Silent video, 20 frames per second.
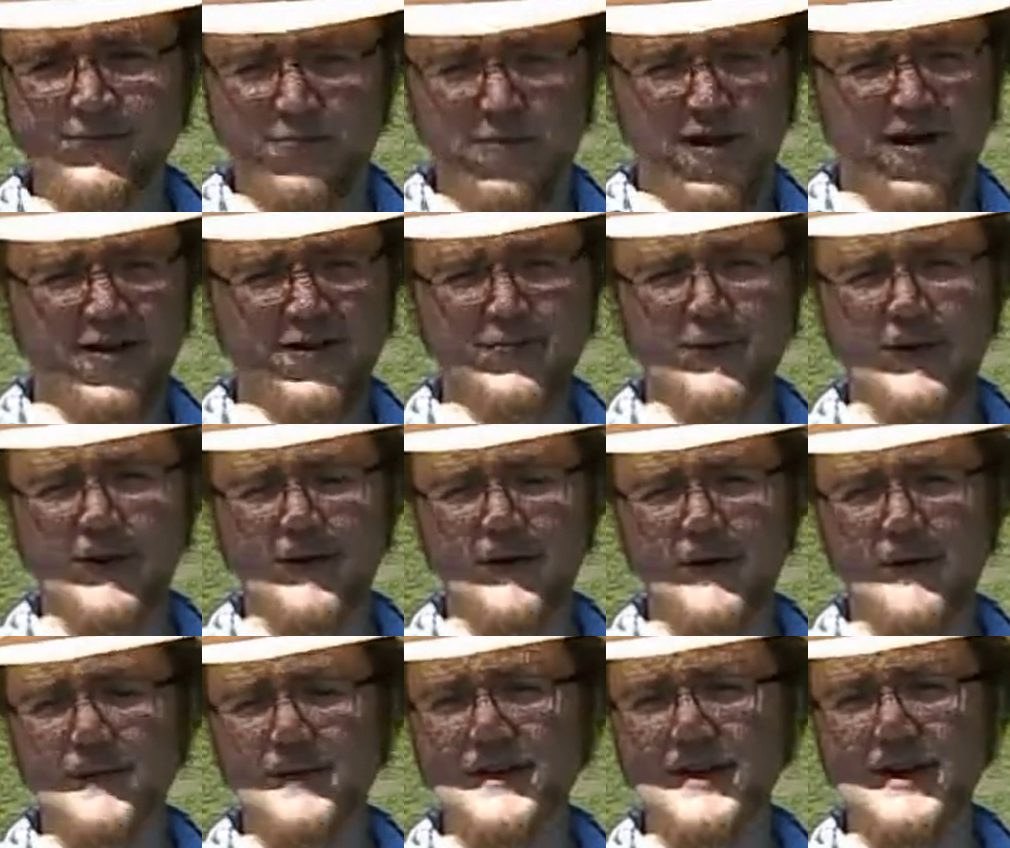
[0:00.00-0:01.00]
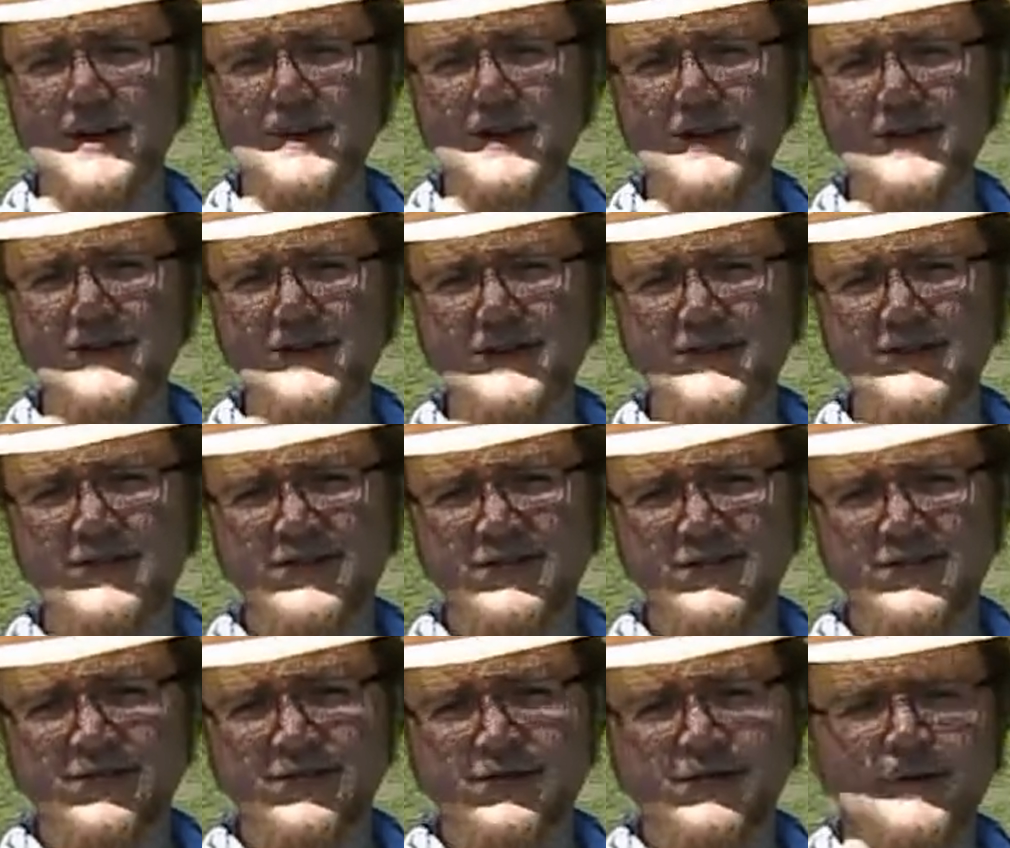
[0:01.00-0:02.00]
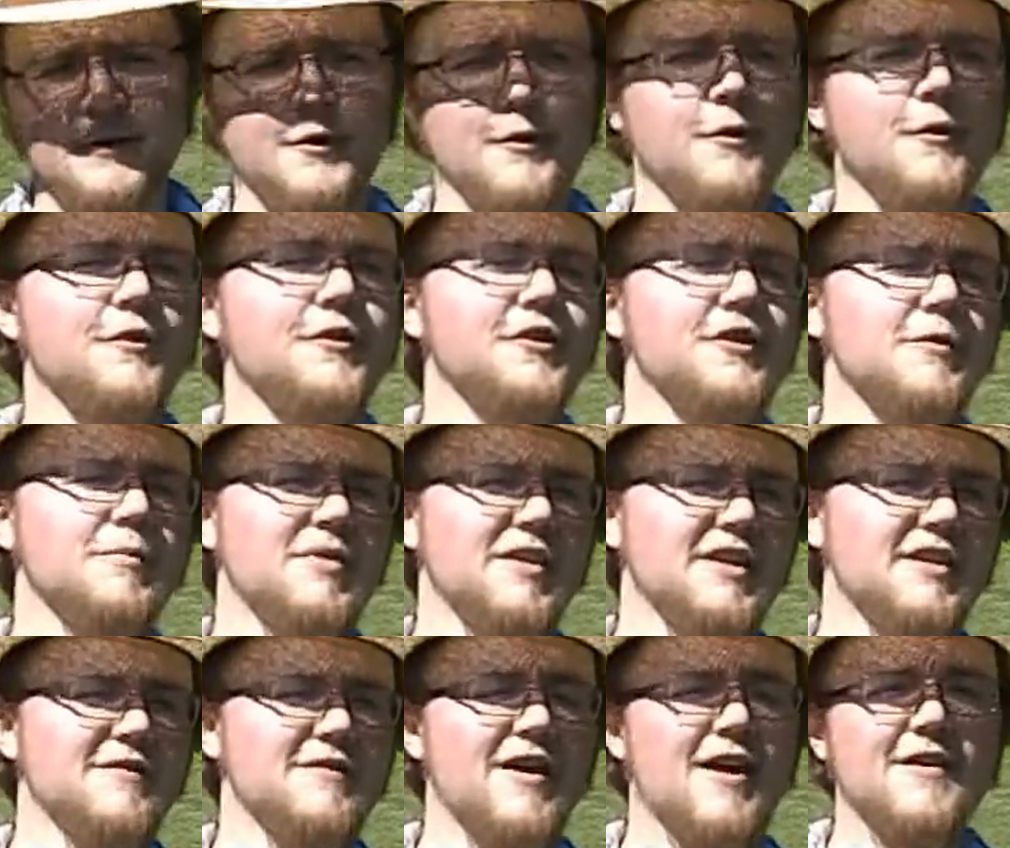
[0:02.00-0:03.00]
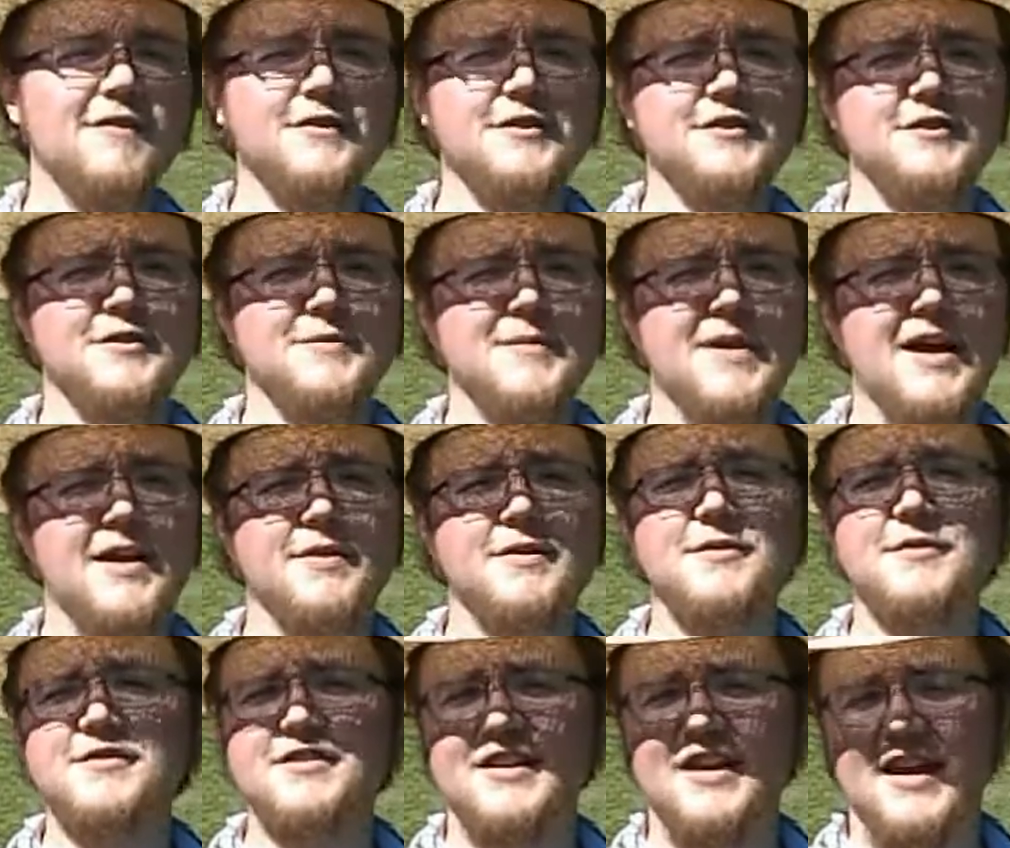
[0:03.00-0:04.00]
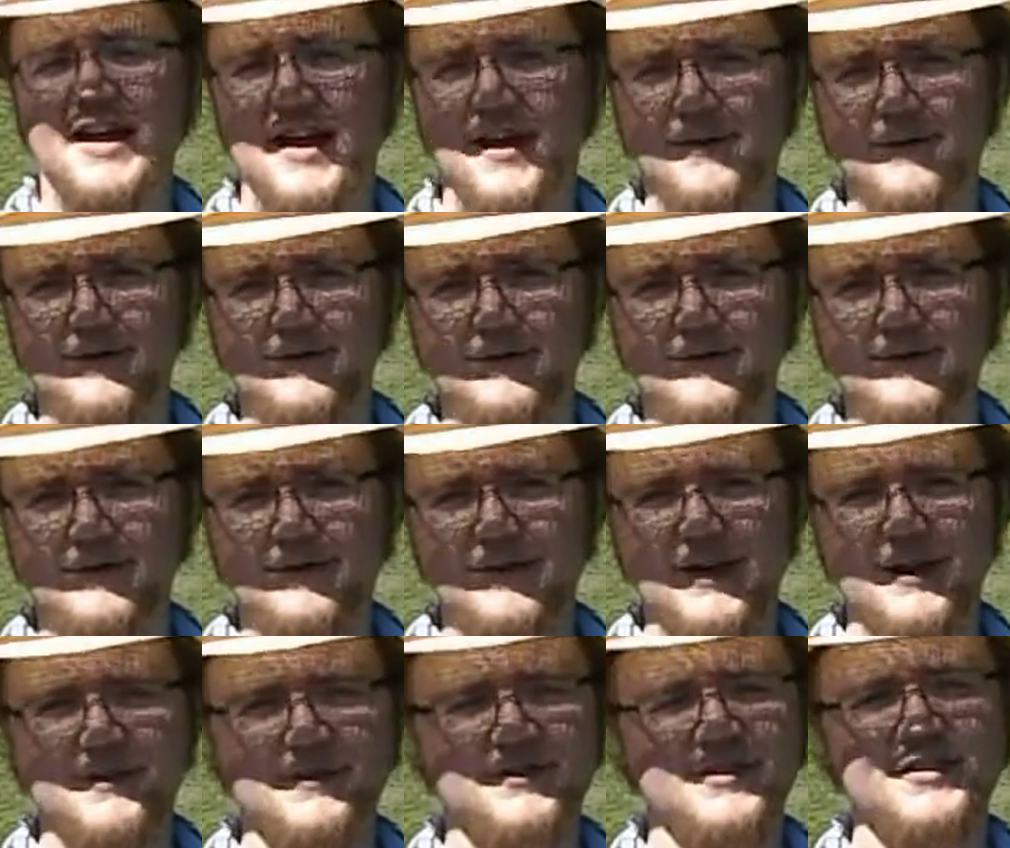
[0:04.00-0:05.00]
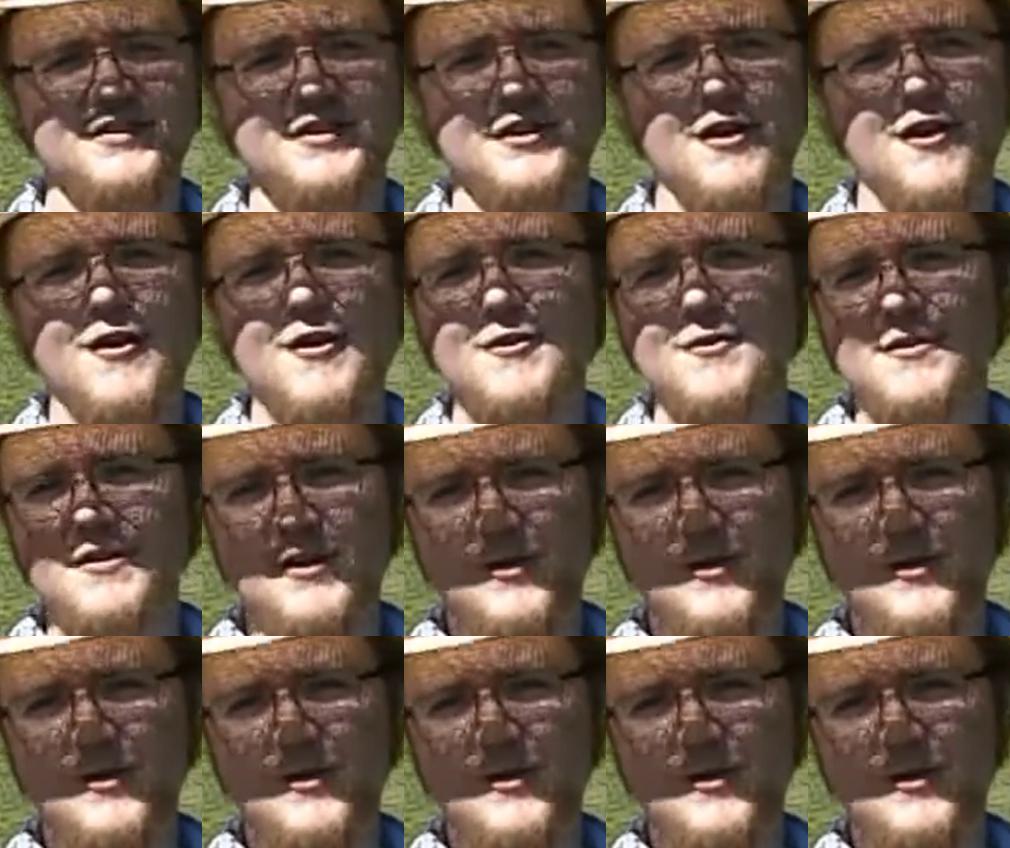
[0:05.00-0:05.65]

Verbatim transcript: Possibly an old demon? Or do you believe Officer Matthews' account that it was just an ornery